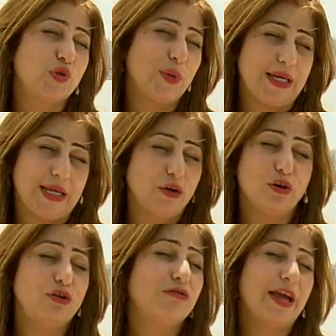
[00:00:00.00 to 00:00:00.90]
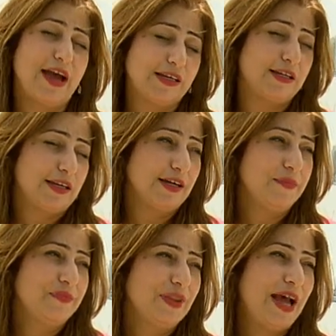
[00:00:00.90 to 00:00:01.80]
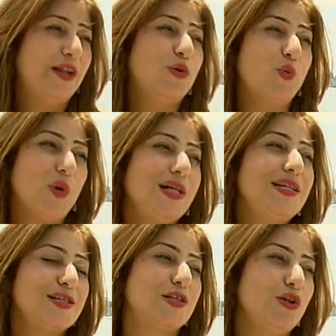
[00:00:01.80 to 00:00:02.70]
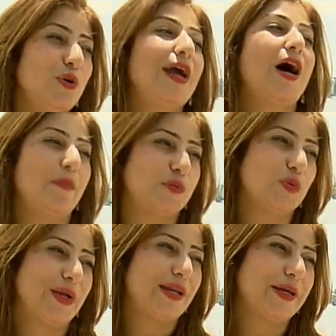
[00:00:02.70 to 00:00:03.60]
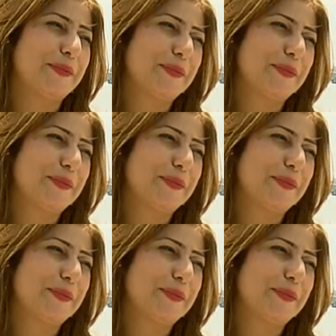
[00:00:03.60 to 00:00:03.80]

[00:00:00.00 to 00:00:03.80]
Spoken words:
to India, not looking at India, and the world is looking up to India.